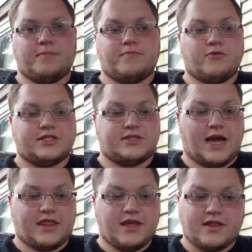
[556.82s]
which
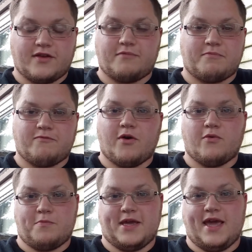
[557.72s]
I think this phone
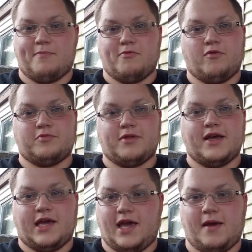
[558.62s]
will be capable of
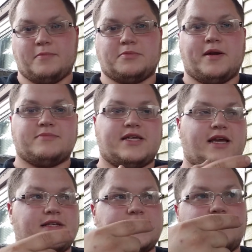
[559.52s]
playing games, but I'm
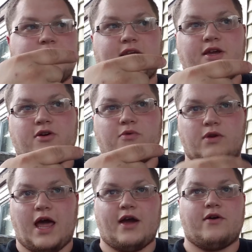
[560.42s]
saying something that you could
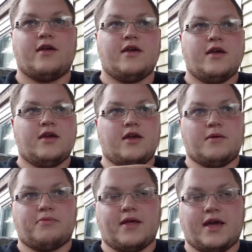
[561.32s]
rely on. You
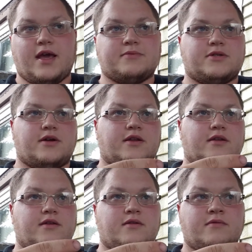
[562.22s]
could play games on,
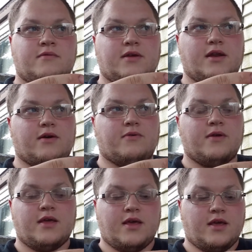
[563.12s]

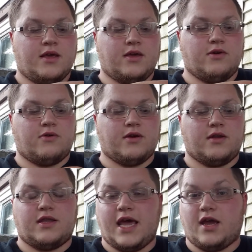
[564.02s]
you
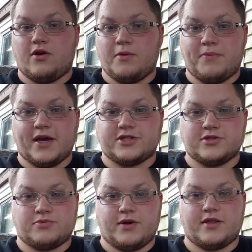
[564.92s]
could take good
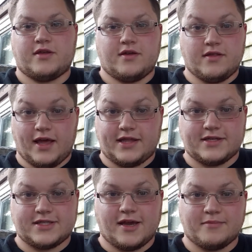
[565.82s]
pictures with, like the
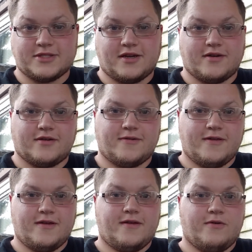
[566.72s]
Samsung,
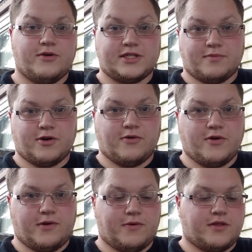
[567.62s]
which I'm
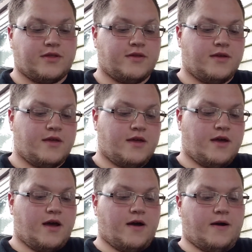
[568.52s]
recording with.
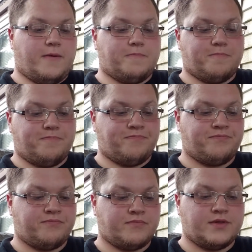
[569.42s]

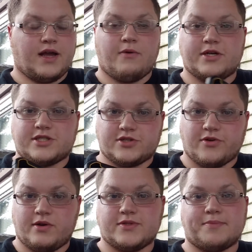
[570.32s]
I wish the
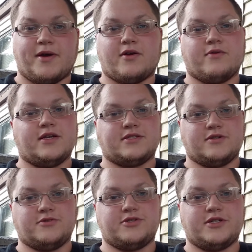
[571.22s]
screen was a better
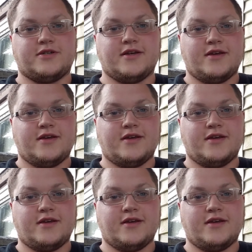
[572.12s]
resolution,